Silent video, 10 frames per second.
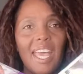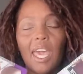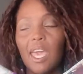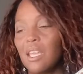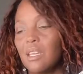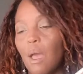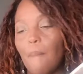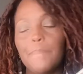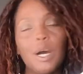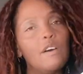And
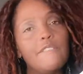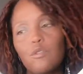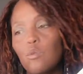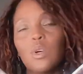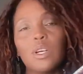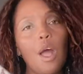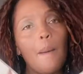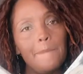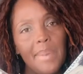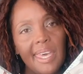both were a
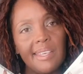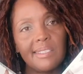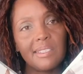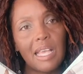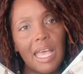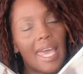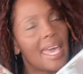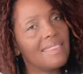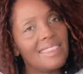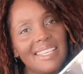mess.
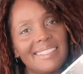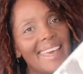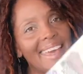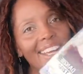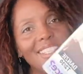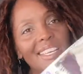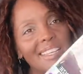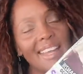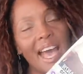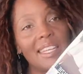And this hair did
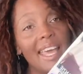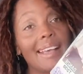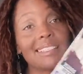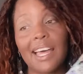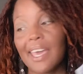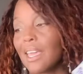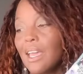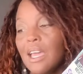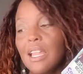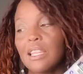not last. Like
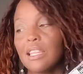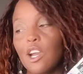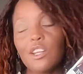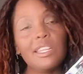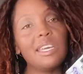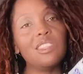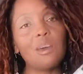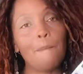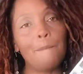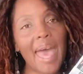Literally,
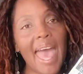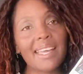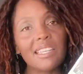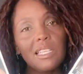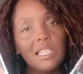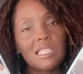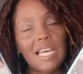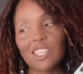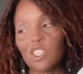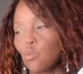the back looked
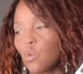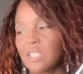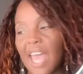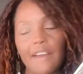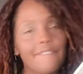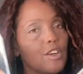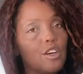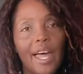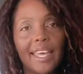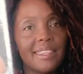like the worst
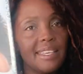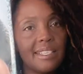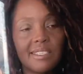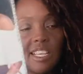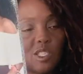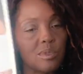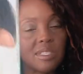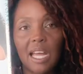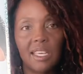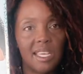afro like this. This was
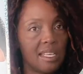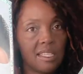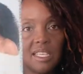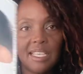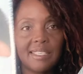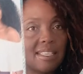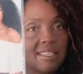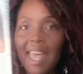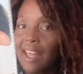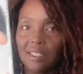not it. This
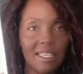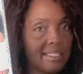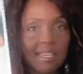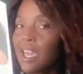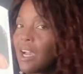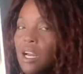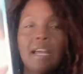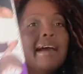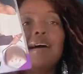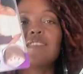that this hair
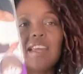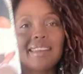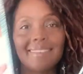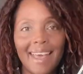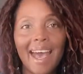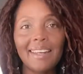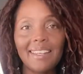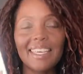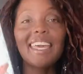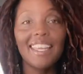did not
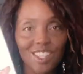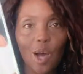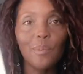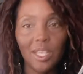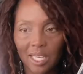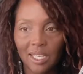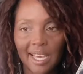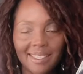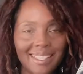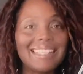end up looking
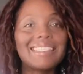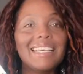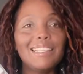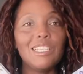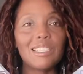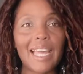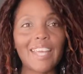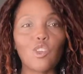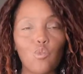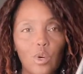like this. It looked
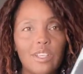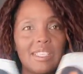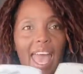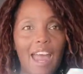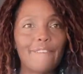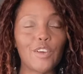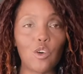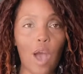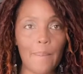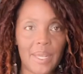like the worst
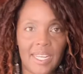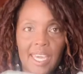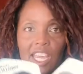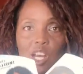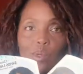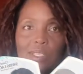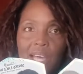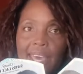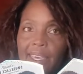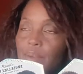afro. I mean, the hair was
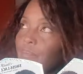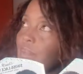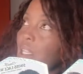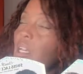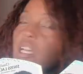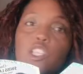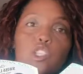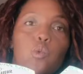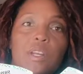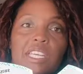like
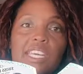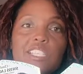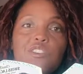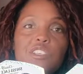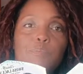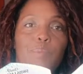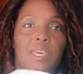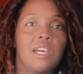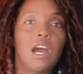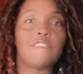20 inches
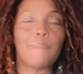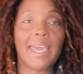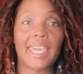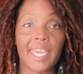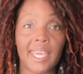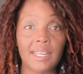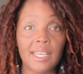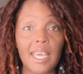big off my head.